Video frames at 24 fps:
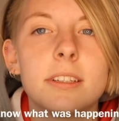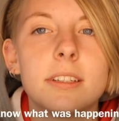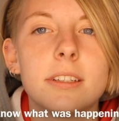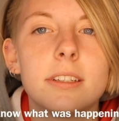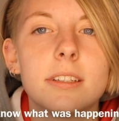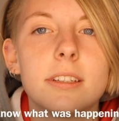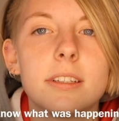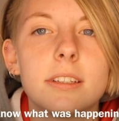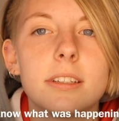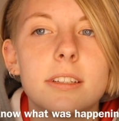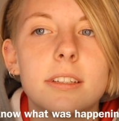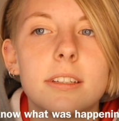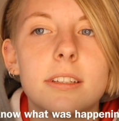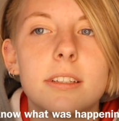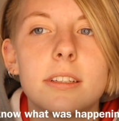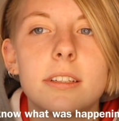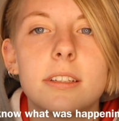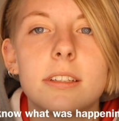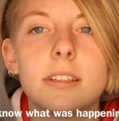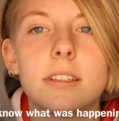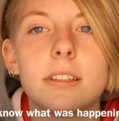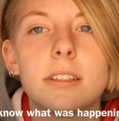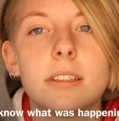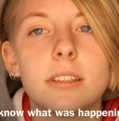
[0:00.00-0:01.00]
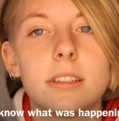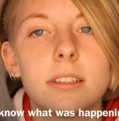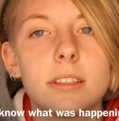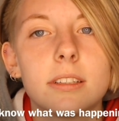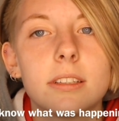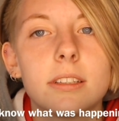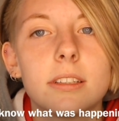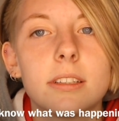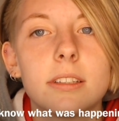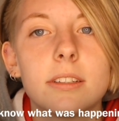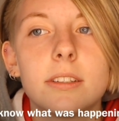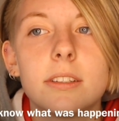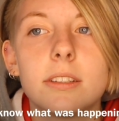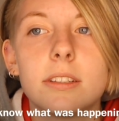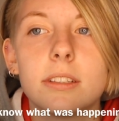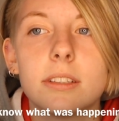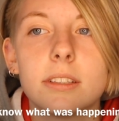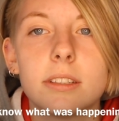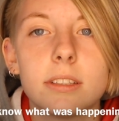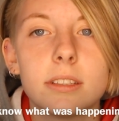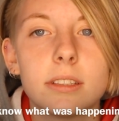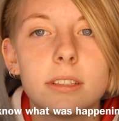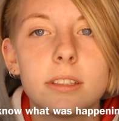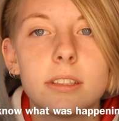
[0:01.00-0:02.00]

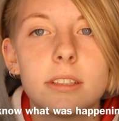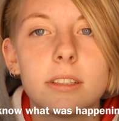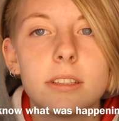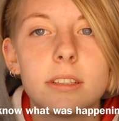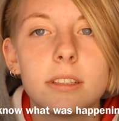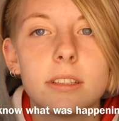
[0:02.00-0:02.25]
Nothing is said.